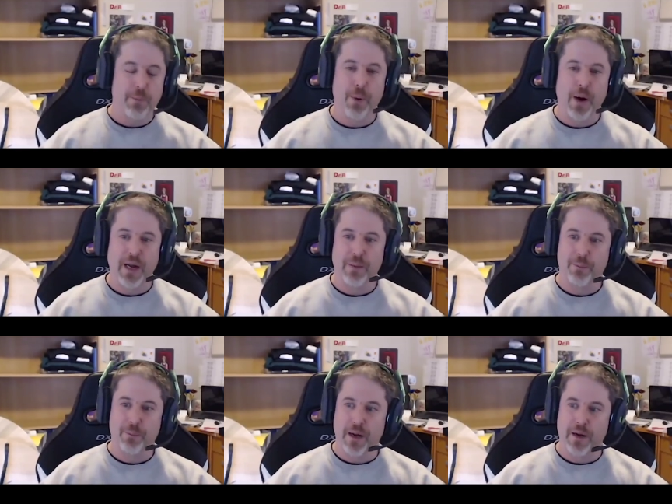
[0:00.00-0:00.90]
But
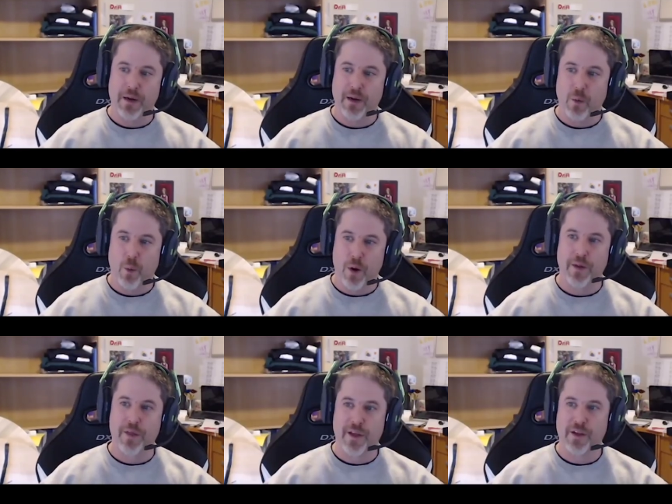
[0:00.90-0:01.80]
but one of
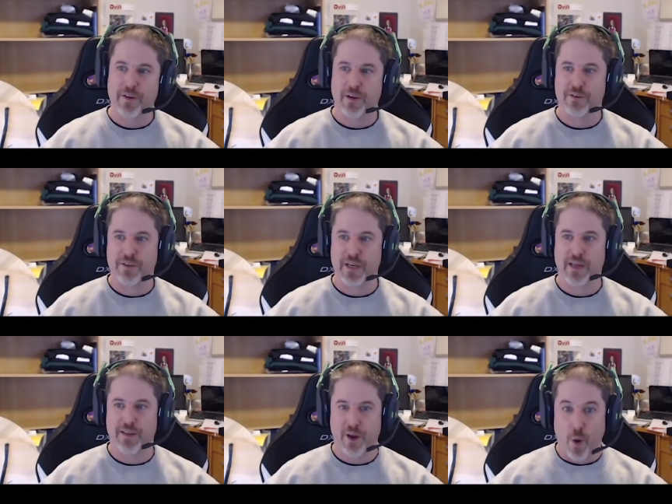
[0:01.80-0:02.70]
the things that you see
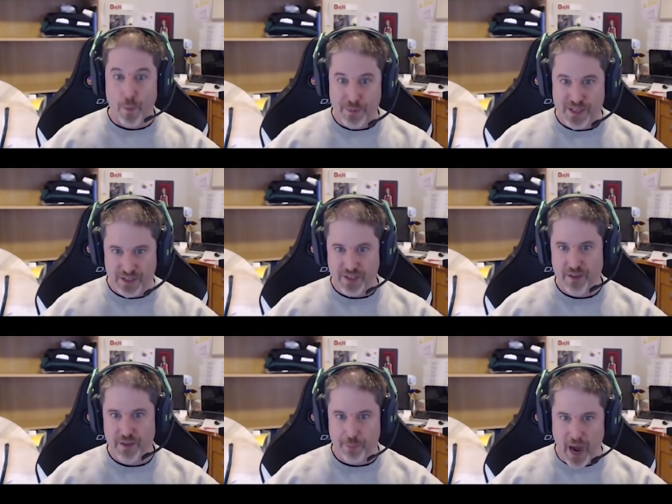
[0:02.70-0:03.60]
in the corpses,
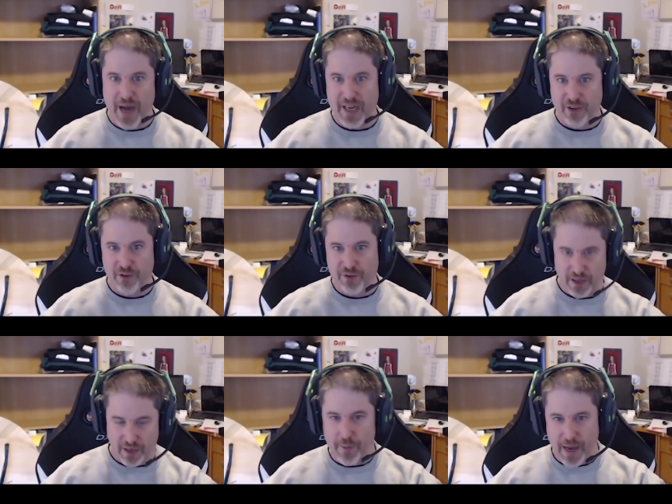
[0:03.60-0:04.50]
the bodies
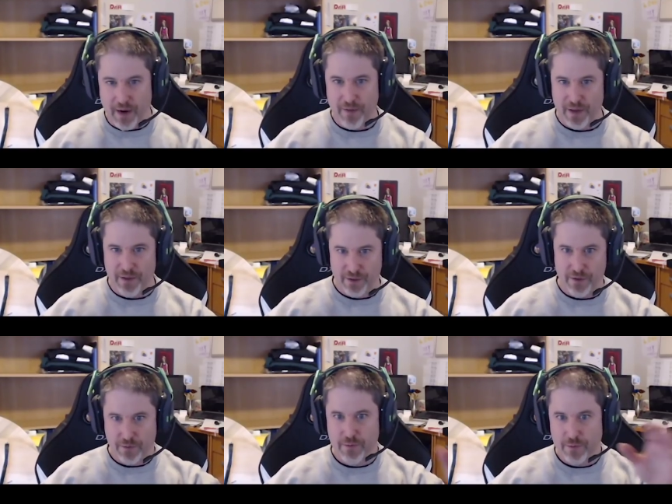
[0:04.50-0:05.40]
that come out of
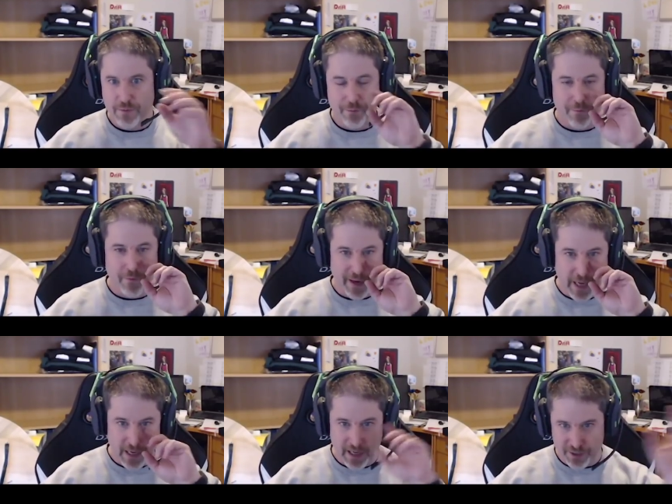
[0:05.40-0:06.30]
these
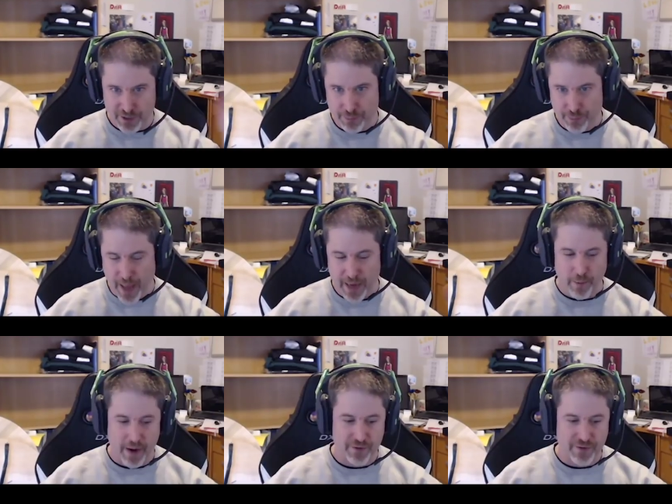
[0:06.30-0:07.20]
Viking-ish
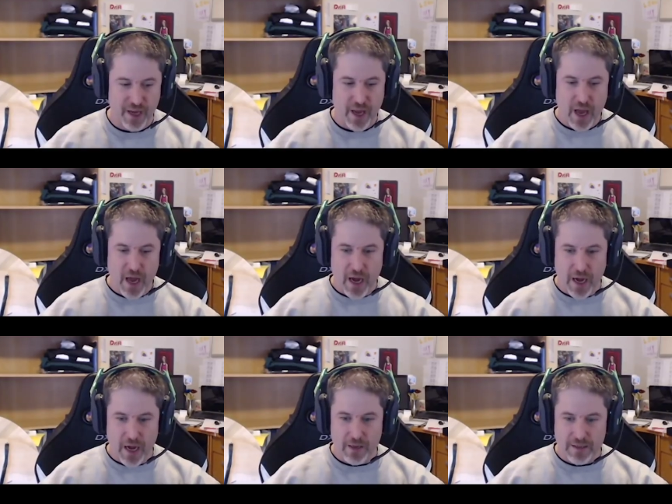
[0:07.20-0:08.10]
battlegrounds,
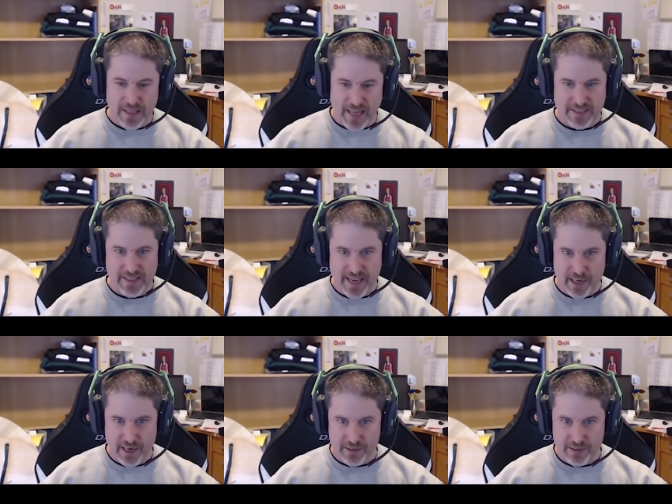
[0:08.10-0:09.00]
uh, lots of leg
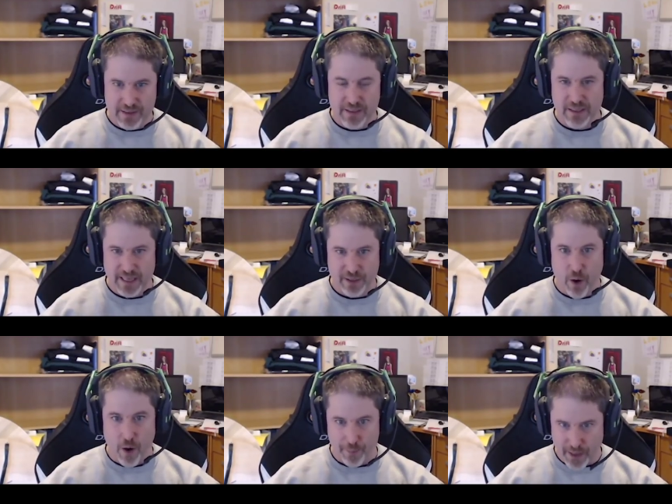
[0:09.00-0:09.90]
cuts, lots of
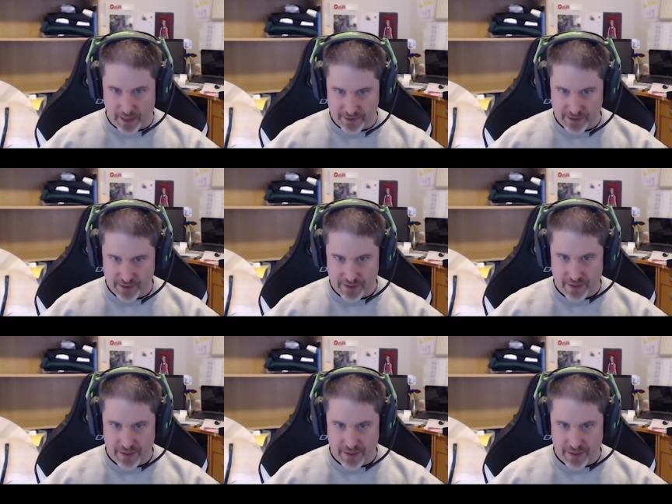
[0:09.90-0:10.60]
arm cuts.